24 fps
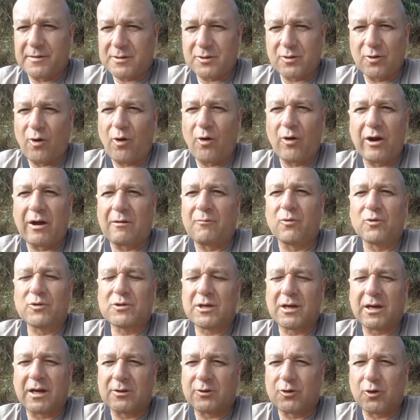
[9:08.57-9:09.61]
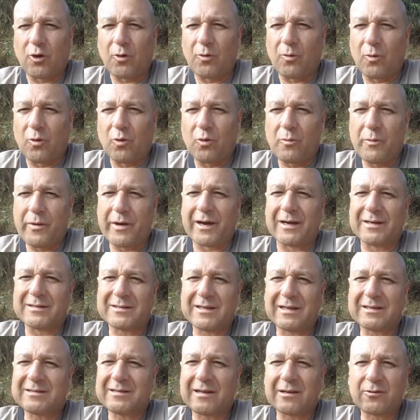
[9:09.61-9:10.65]
They cannot be bothered with a
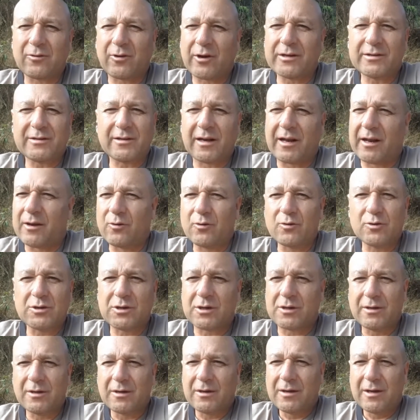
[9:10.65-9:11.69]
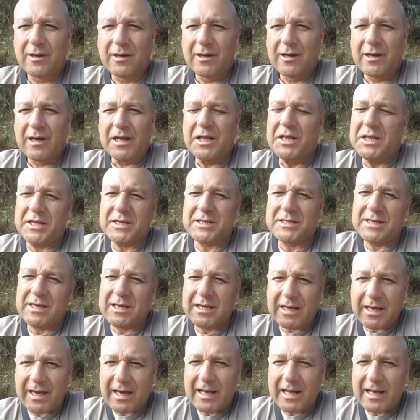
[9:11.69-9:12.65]
TV or loud music,